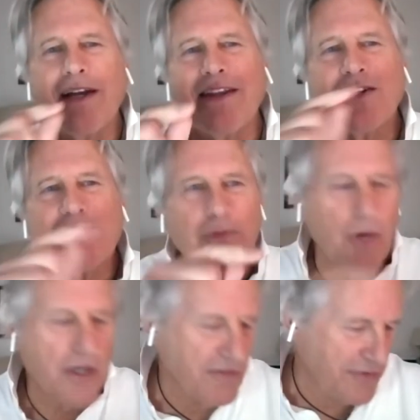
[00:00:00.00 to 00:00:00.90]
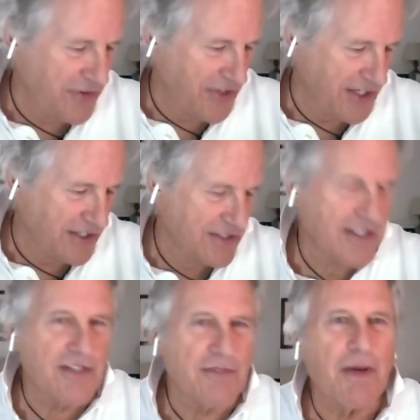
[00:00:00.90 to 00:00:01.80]
There's a wonderful thing,
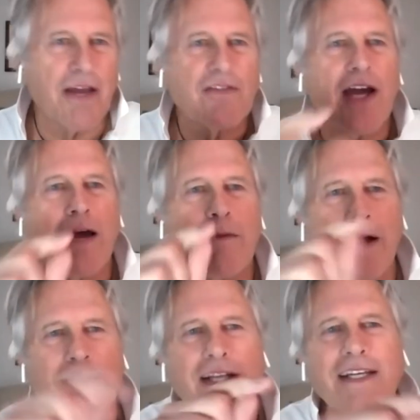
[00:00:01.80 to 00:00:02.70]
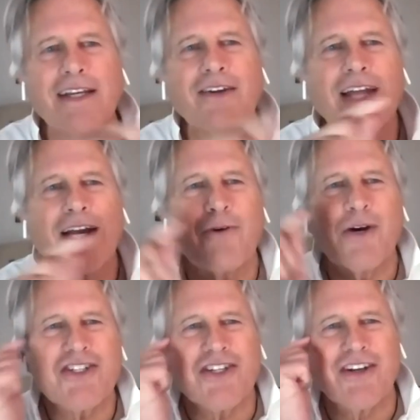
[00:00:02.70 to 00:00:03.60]
since we have time. I'd like to hear that
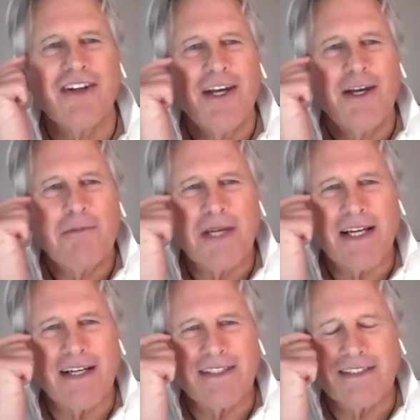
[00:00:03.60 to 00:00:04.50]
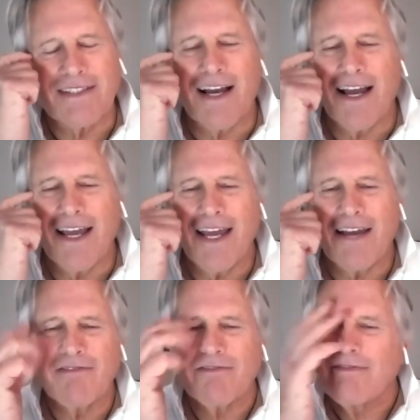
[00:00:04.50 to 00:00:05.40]
question. Because
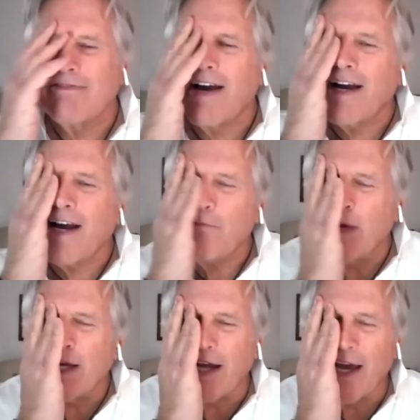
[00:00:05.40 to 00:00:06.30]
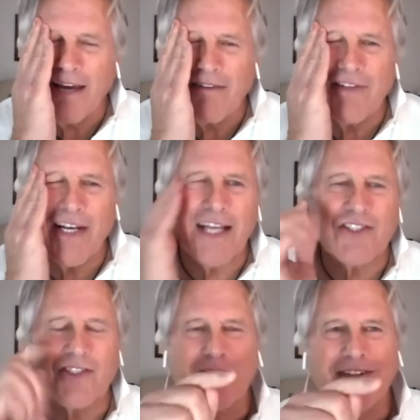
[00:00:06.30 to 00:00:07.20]
I bet I have an
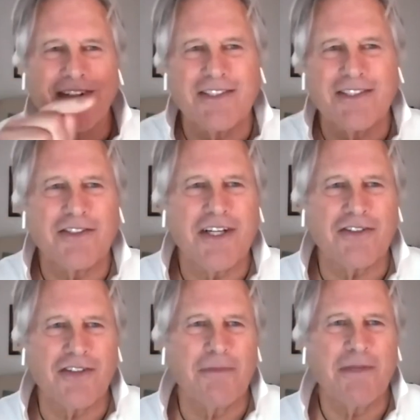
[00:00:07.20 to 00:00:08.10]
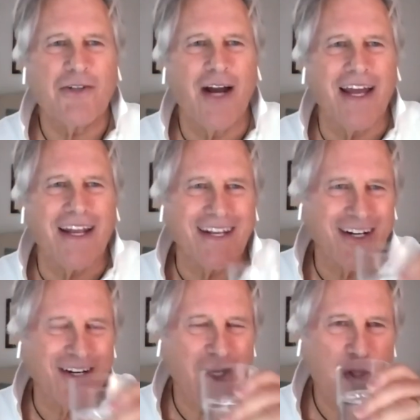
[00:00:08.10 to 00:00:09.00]
answer. Let me try it,
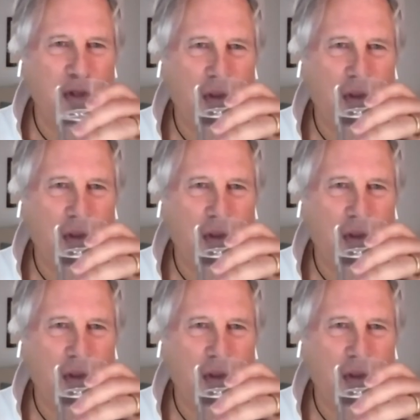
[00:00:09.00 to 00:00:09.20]
okay?